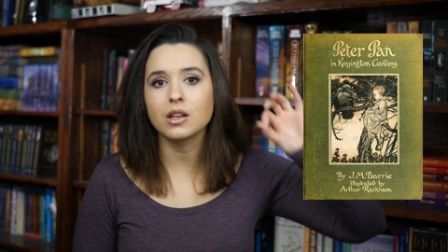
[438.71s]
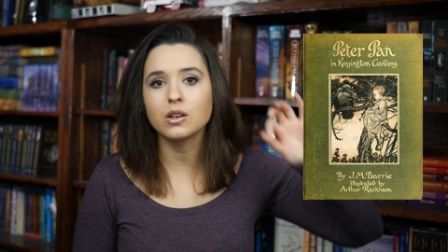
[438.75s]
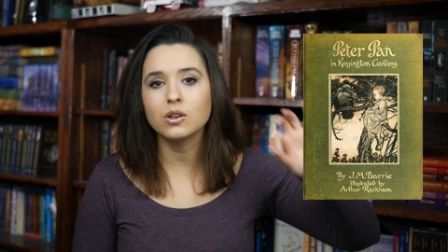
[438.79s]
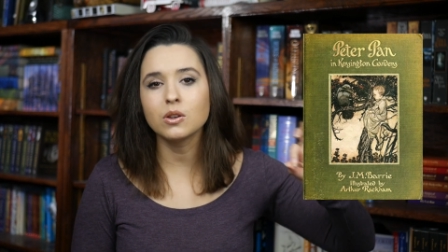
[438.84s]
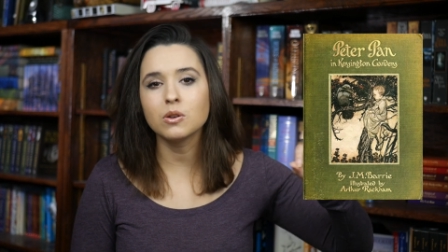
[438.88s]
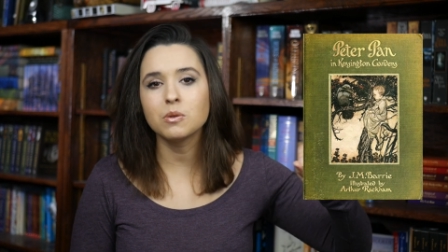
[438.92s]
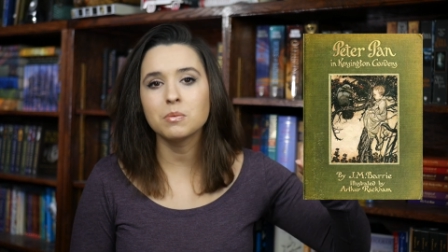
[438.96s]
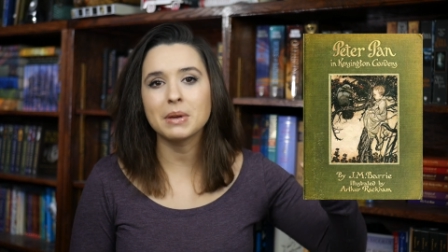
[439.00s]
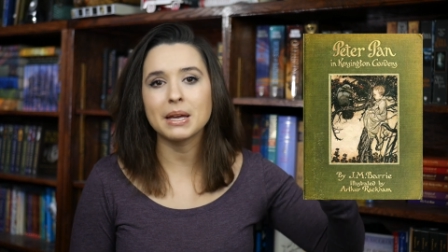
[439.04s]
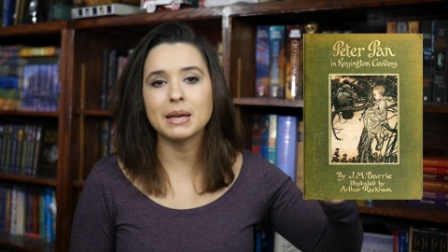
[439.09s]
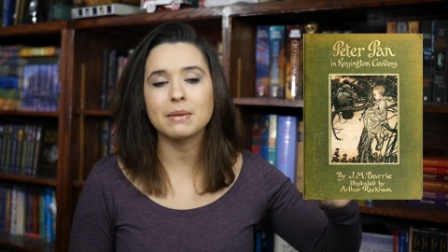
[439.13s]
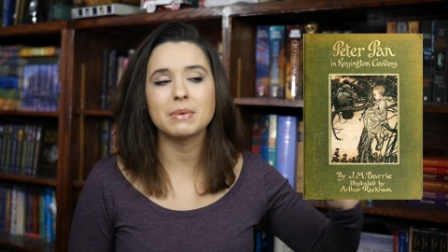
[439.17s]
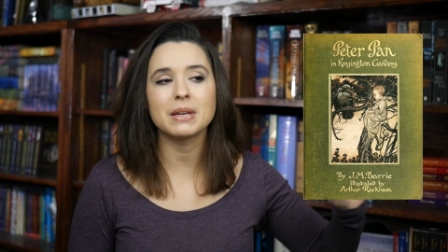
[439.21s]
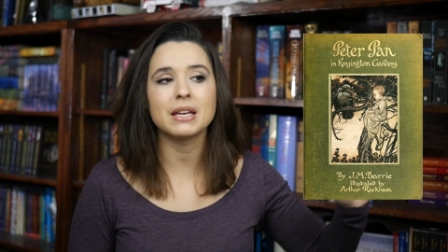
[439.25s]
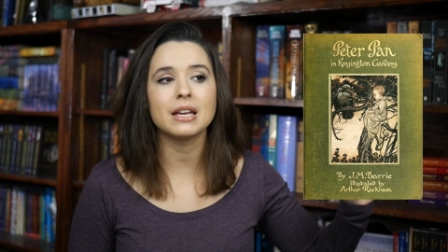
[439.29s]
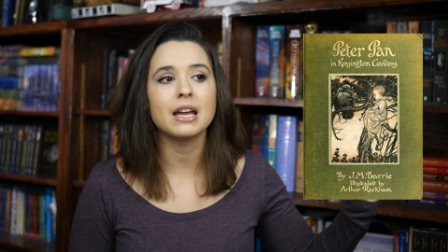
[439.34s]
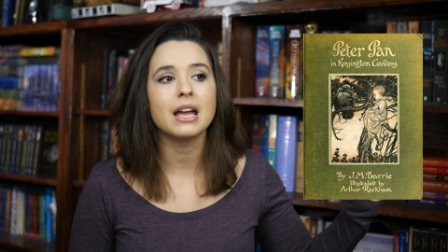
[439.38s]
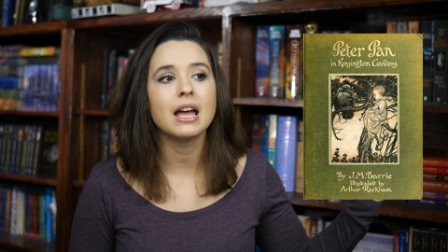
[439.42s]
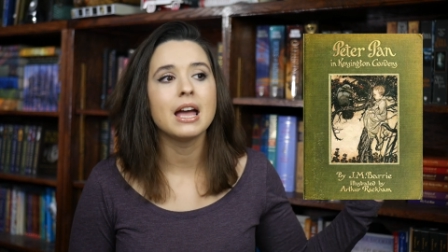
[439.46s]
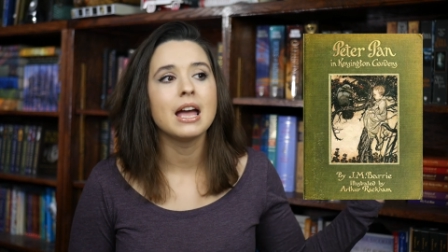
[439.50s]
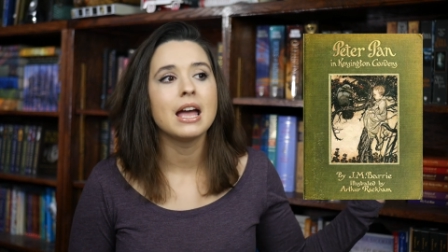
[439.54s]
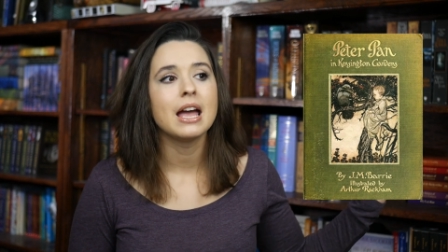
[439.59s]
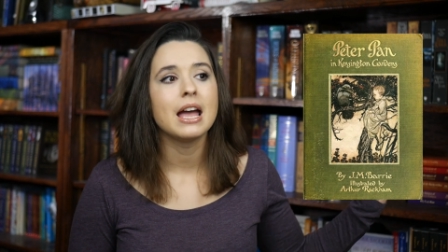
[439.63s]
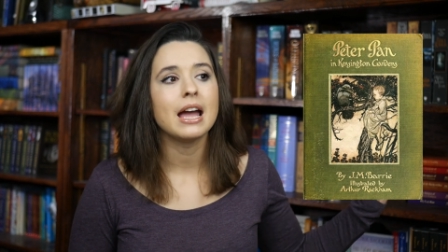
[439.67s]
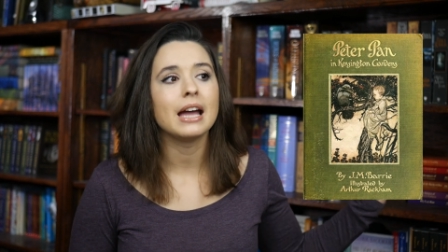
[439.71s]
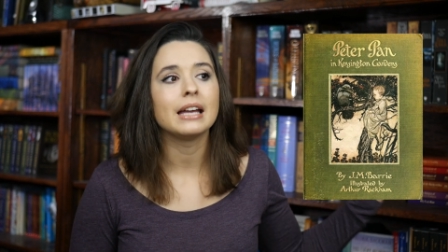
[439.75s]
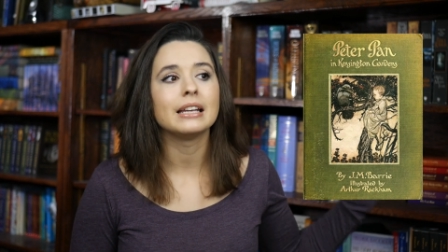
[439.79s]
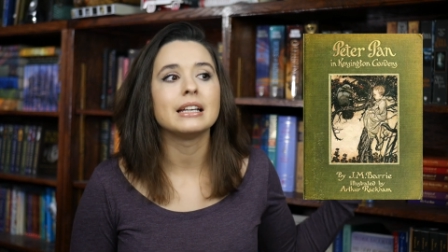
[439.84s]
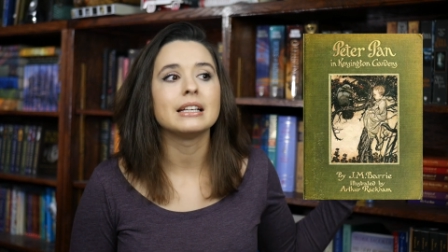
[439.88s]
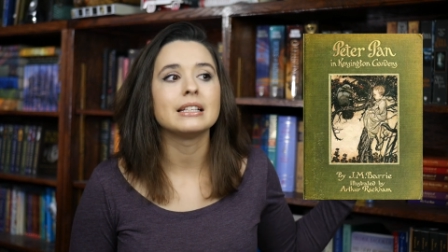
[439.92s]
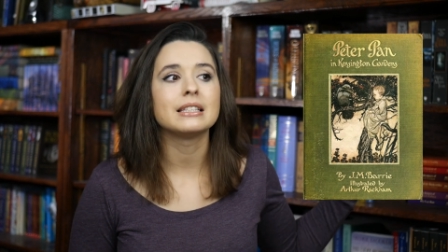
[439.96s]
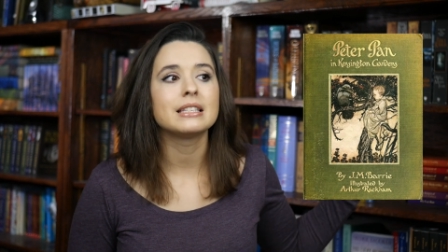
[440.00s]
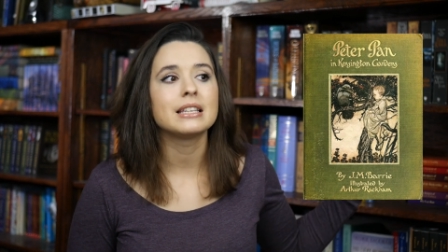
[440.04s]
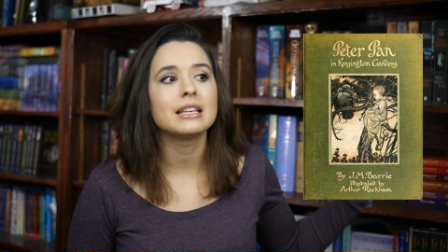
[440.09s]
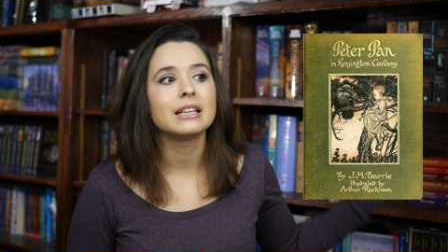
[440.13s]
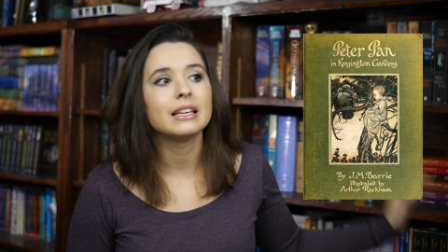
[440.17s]
new baby, and
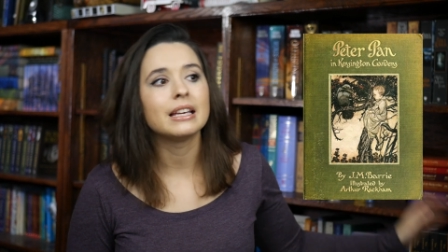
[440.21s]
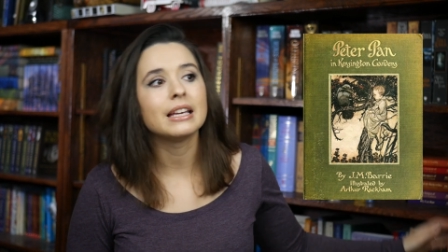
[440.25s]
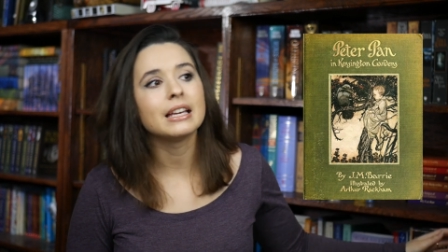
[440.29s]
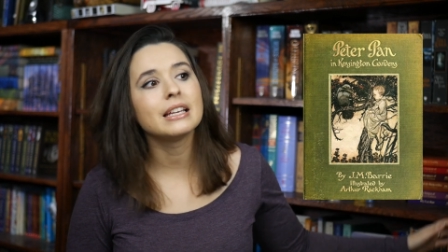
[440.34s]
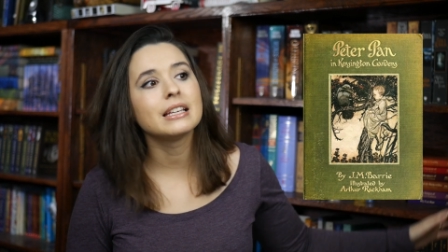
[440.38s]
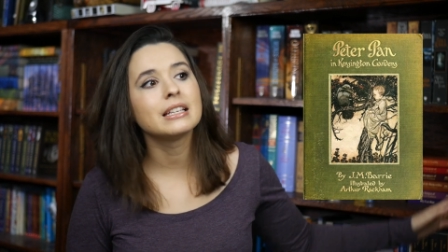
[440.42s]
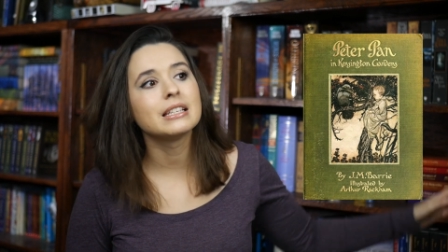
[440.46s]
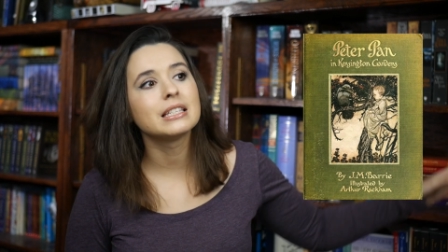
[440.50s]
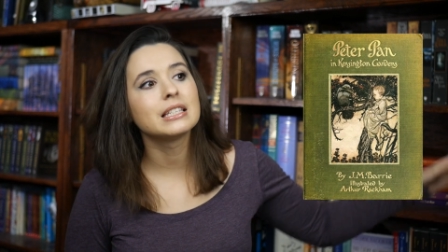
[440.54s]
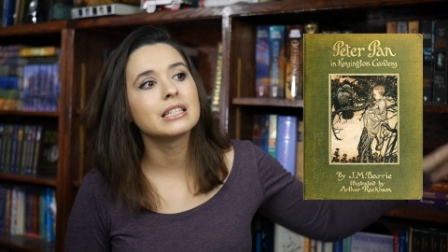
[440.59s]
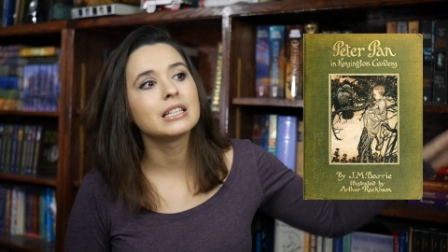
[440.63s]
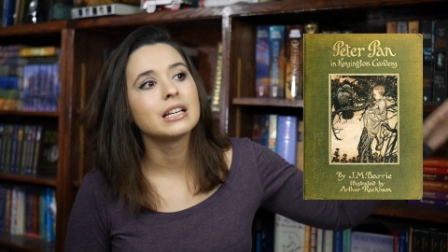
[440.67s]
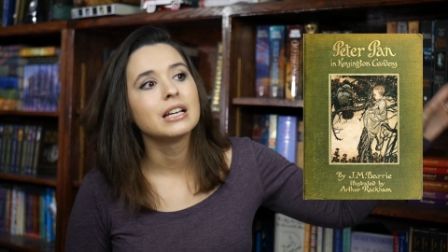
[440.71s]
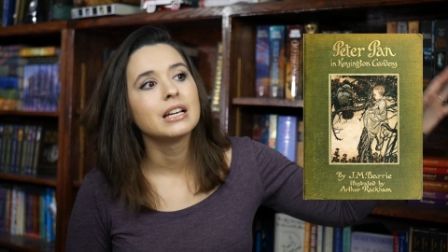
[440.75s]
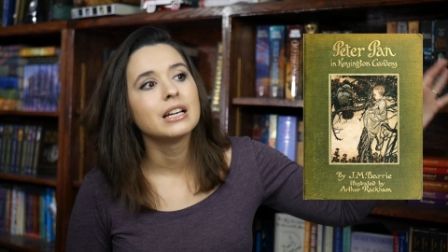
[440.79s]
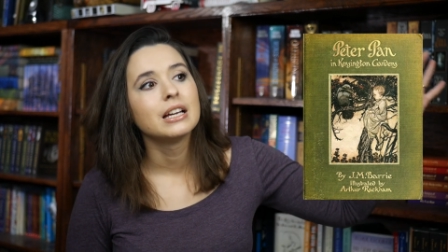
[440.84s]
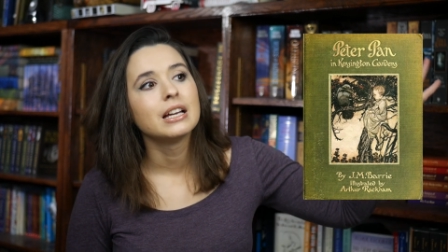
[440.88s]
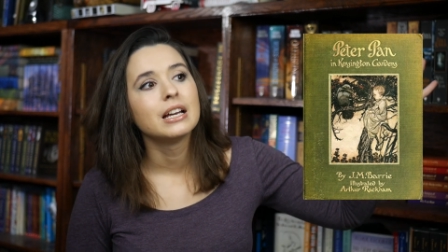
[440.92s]
it's his,